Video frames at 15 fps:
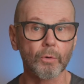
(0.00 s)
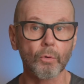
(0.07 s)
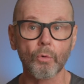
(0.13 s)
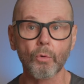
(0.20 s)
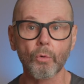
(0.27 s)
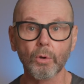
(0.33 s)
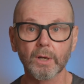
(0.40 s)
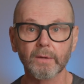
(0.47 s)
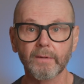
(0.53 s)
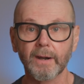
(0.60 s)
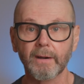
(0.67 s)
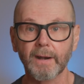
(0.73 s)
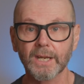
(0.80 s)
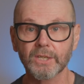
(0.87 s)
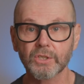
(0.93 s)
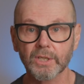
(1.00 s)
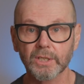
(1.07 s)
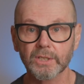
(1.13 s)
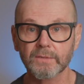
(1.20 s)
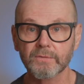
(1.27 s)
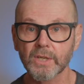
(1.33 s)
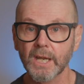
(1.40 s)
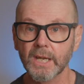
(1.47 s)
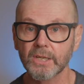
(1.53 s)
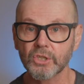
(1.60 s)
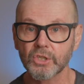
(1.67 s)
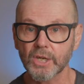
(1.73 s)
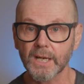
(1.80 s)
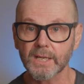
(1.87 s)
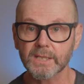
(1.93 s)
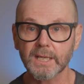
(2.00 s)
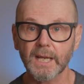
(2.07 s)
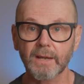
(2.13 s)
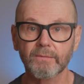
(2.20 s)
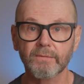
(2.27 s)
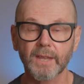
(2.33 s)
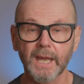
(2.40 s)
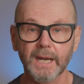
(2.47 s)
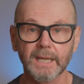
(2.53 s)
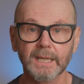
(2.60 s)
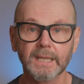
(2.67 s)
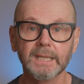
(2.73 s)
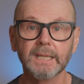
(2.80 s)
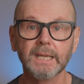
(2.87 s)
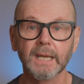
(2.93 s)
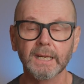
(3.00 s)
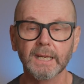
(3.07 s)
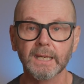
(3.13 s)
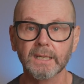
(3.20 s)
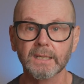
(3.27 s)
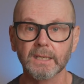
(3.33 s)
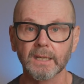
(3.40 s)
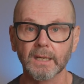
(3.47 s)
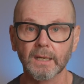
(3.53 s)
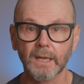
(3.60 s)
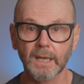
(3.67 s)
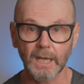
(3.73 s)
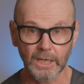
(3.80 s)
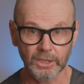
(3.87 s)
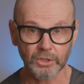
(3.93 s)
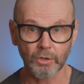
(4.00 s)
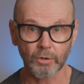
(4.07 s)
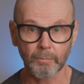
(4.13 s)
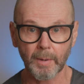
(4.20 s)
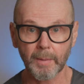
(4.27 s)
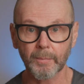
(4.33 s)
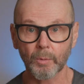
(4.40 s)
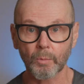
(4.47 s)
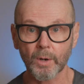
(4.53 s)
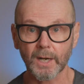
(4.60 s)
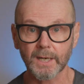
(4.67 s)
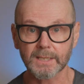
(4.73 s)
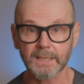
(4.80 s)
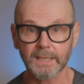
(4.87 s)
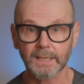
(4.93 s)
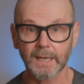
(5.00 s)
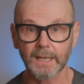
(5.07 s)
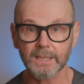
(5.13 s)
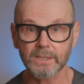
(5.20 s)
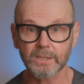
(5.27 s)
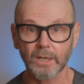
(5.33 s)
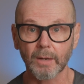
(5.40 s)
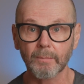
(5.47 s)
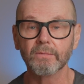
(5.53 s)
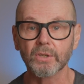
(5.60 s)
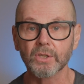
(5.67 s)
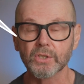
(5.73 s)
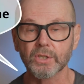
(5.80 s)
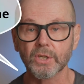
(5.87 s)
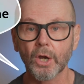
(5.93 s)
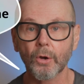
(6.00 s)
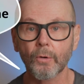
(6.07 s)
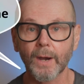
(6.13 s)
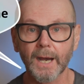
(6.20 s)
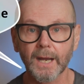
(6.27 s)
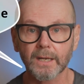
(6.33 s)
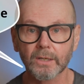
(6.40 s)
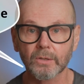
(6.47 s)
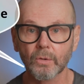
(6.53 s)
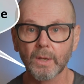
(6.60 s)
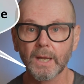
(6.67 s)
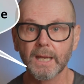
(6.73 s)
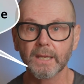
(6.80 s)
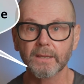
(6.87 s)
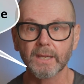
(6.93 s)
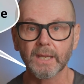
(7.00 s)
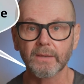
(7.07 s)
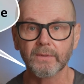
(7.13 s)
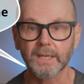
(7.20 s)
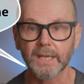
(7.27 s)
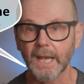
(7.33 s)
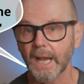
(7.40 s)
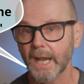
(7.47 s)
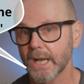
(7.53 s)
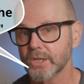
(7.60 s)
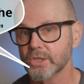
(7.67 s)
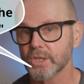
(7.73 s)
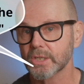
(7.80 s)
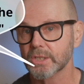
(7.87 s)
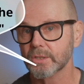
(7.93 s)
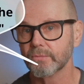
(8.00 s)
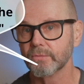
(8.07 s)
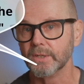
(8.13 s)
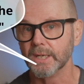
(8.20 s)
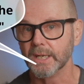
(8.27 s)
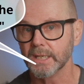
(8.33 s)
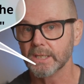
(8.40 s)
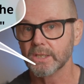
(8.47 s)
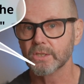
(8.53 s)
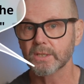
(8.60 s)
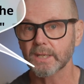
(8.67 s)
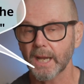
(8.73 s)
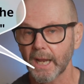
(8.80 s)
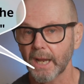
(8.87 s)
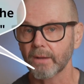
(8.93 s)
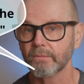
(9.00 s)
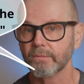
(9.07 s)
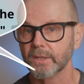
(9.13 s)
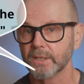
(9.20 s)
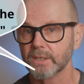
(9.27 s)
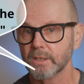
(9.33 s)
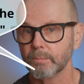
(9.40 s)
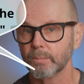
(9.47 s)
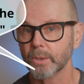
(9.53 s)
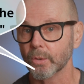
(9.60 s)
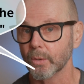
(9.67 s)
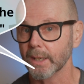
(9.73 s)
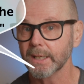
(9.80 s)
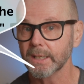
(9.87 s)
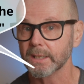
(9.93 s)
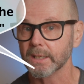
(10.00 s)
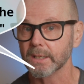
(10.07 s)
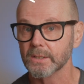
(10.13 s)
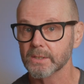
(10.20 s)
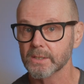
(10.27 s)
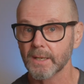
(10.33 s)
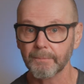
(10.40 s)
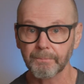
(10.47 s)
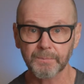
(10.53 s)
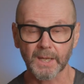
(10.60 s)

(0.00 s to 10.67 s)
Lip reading: All of our adjectives just have that en ending. And you remember what I said last time. If there's no article, then the adjective needs to have the typical endings.